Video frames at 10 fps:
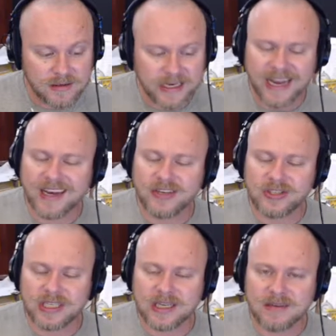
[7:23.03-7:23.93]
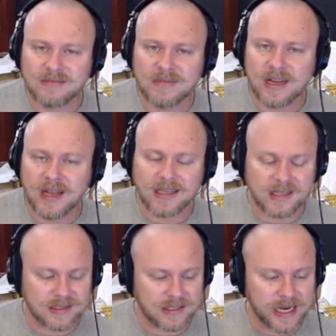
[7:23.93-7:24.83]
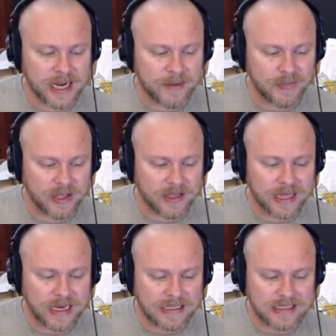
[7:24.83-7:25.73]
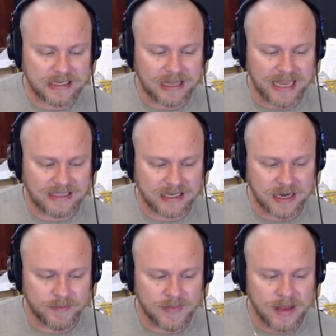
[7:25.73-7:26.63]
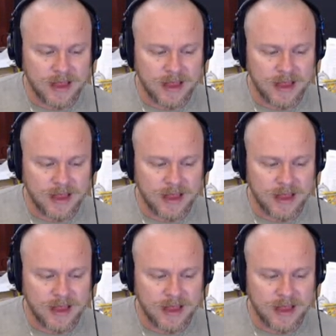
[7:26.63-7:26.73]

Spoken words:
Isn't that interesting? That's the same thing that he said last time.